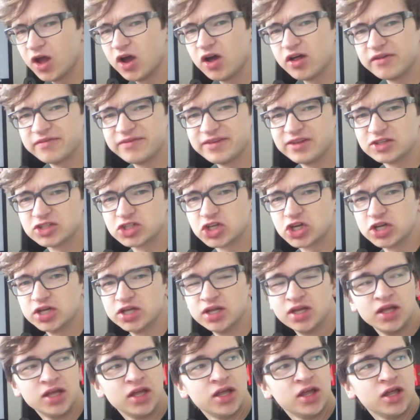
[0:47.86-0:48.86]
Oh, it feels good.
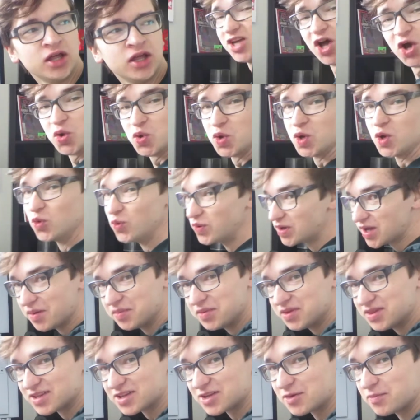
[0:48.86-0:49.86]
So, we
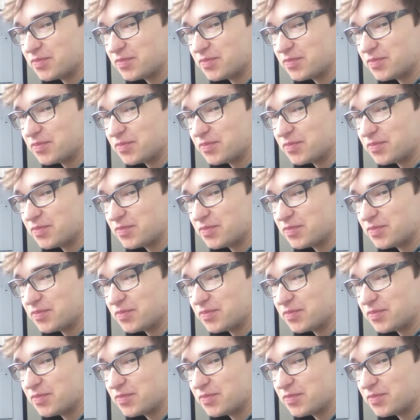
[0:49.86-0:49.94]
come to the